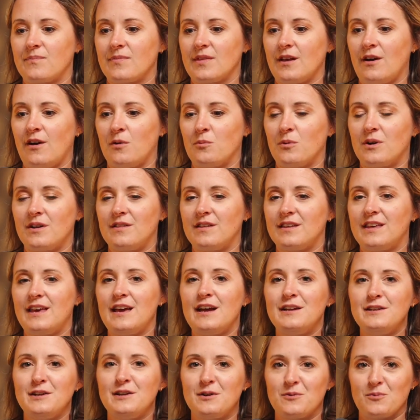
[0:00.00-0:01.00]
one of the
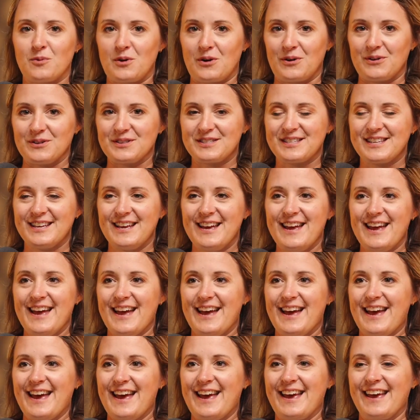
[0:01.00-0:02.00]
canyon walls,
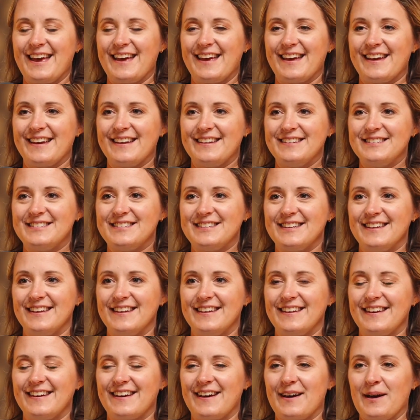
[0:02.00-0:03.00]
and
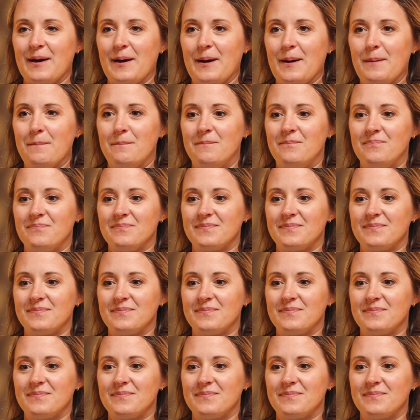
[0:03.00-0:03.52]
I